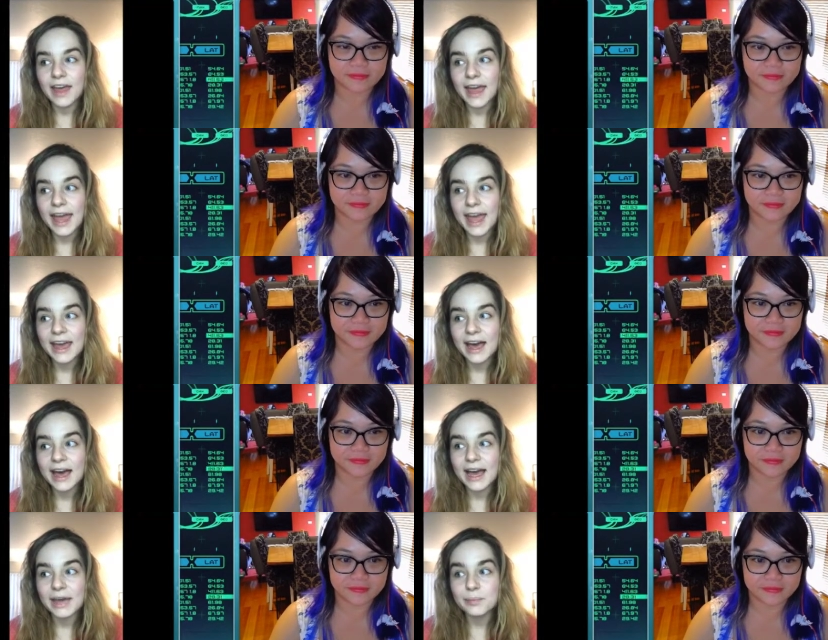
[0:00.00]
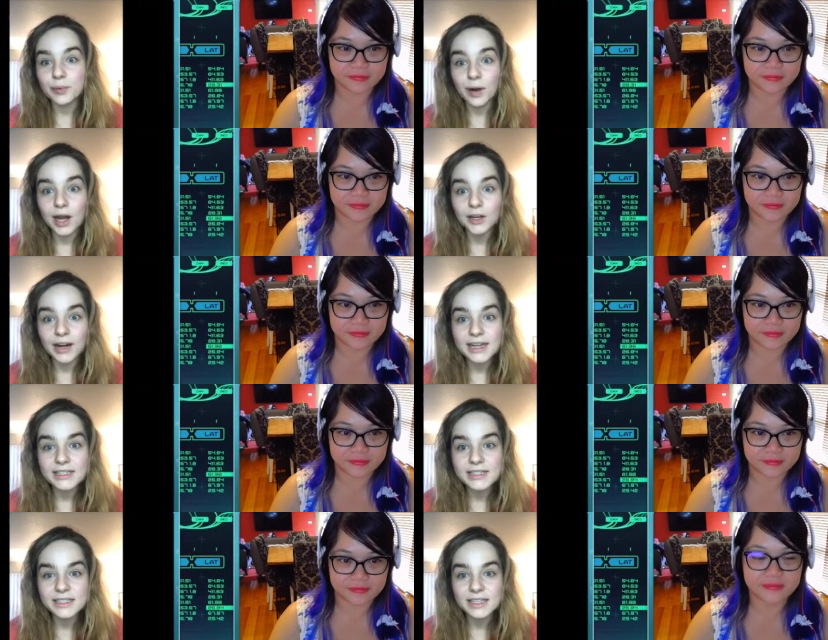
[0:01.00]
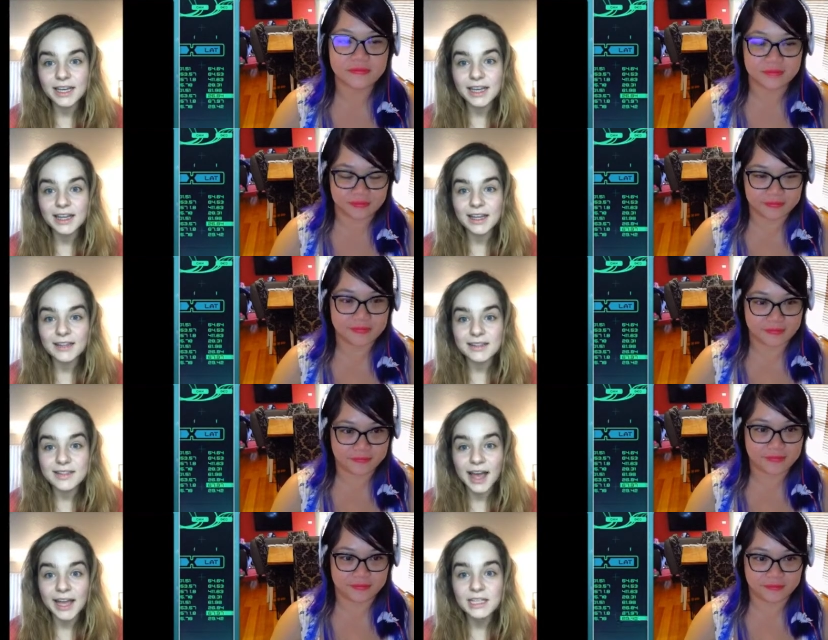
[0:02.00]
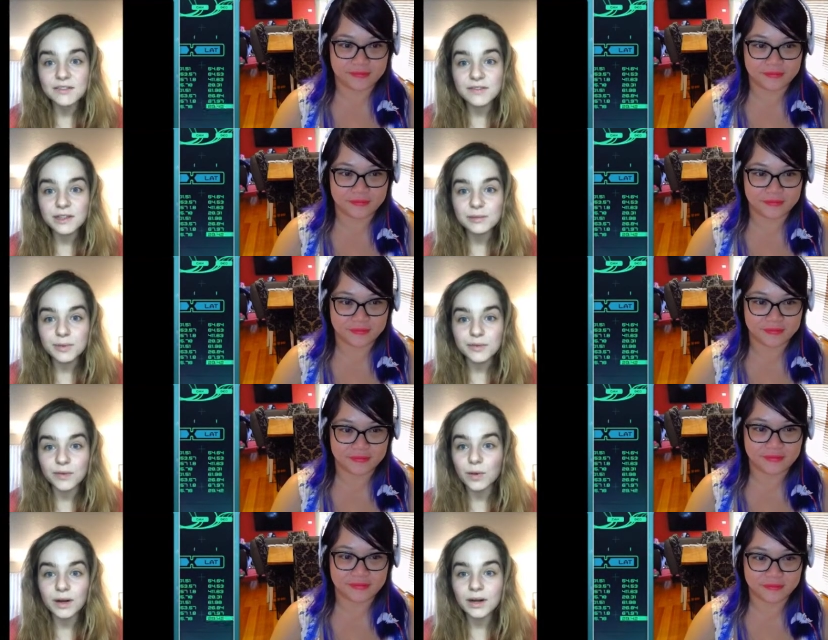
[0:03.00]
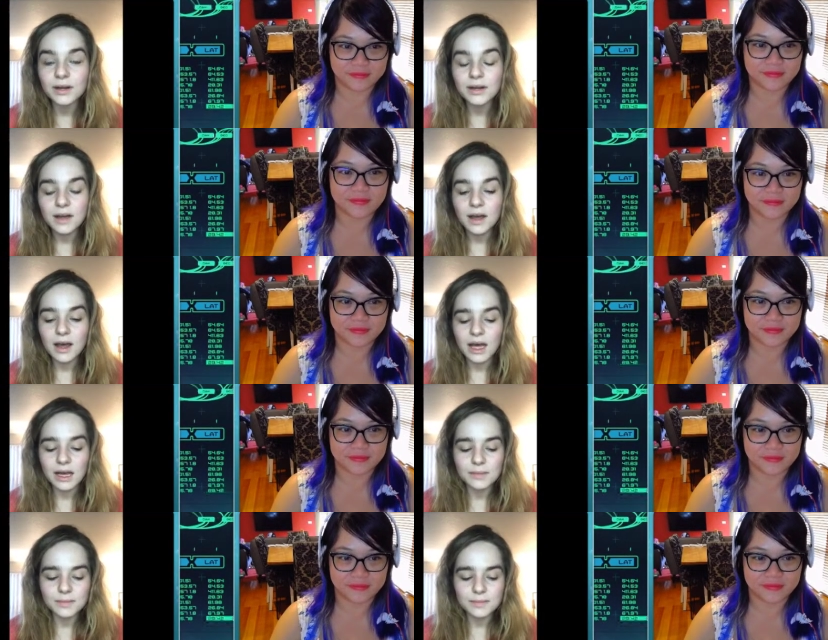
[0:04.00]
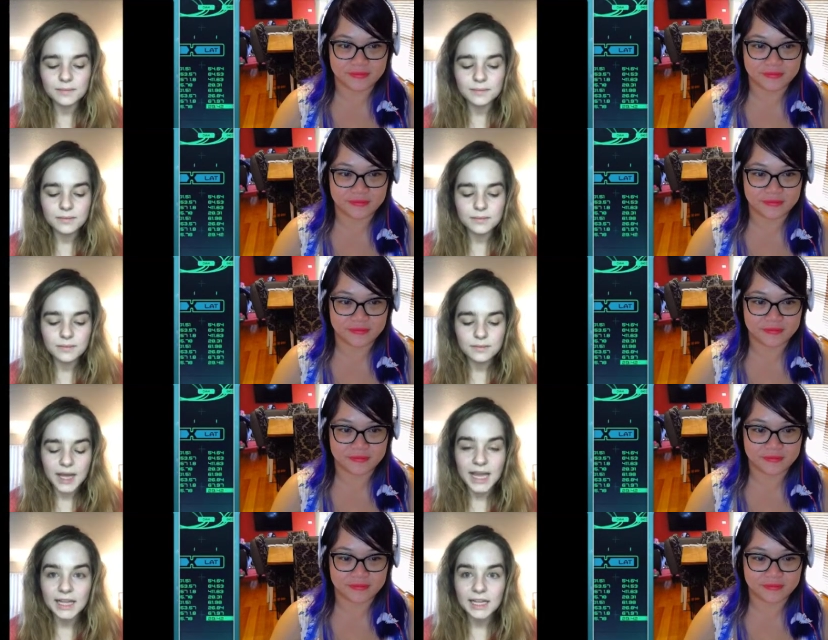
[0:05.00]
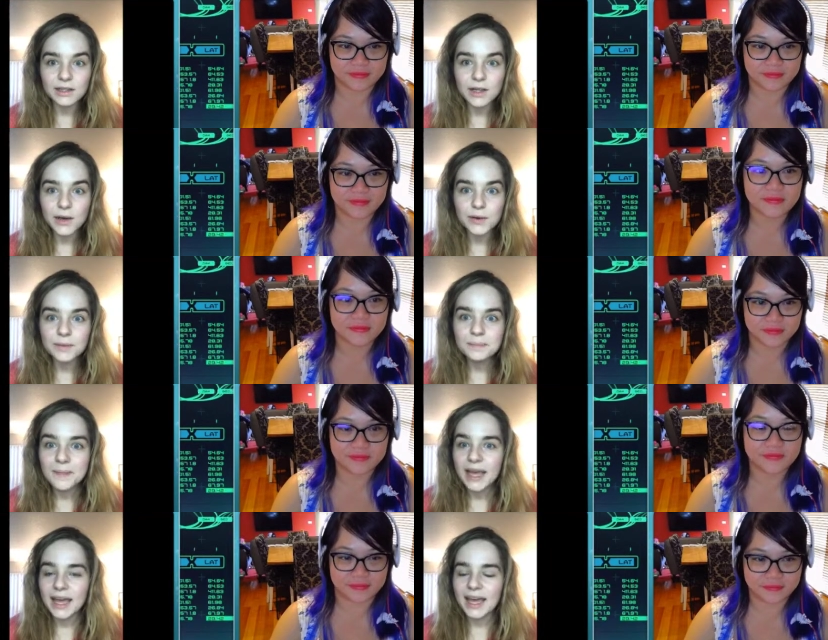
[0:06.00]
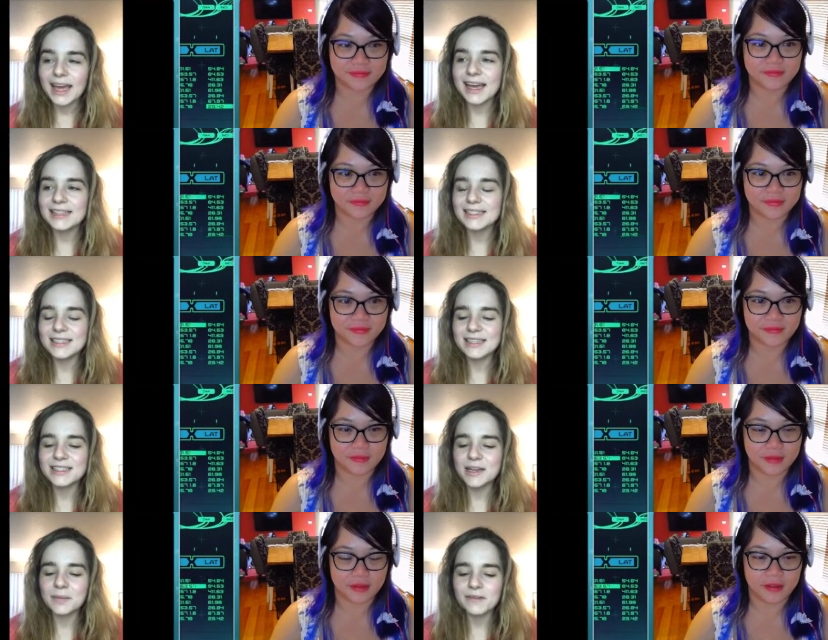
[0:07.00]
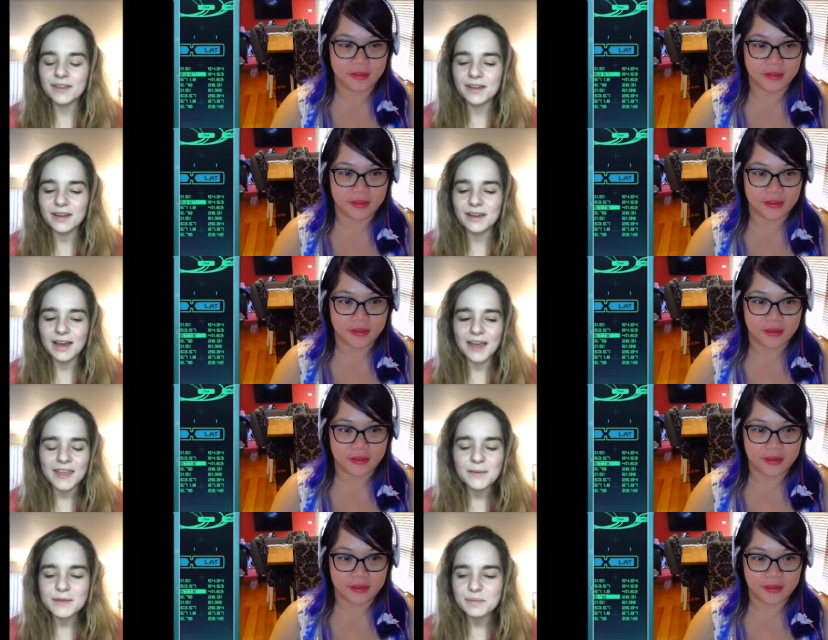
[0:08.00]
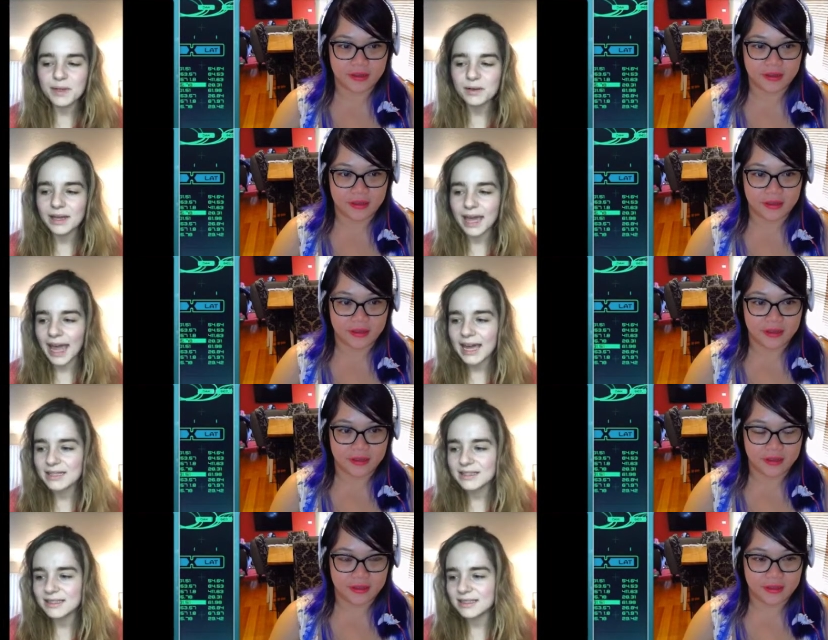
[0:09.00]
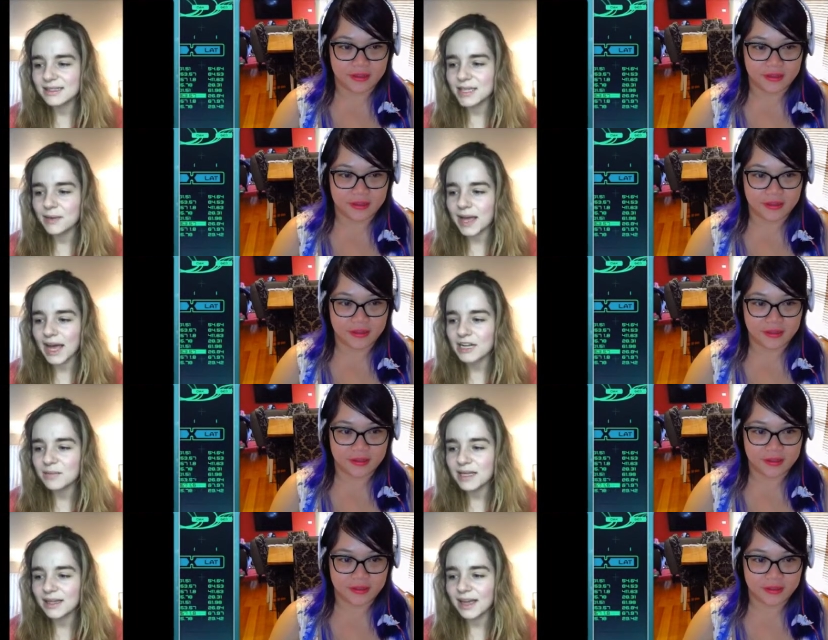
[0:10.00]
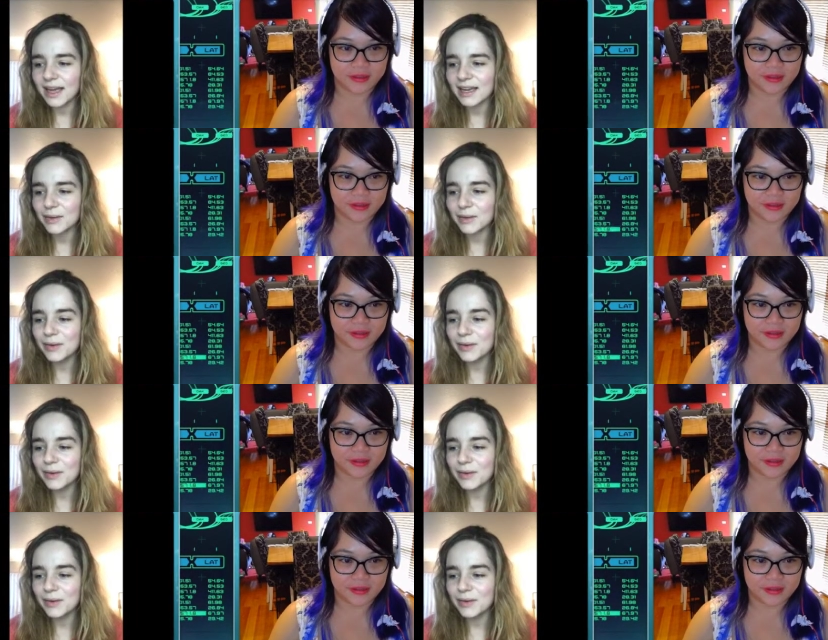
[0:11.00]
Speaker 1: the A I progress in the science field before um, Alien Alone, and some of the, I think it was Bill Gates said we had to be, like,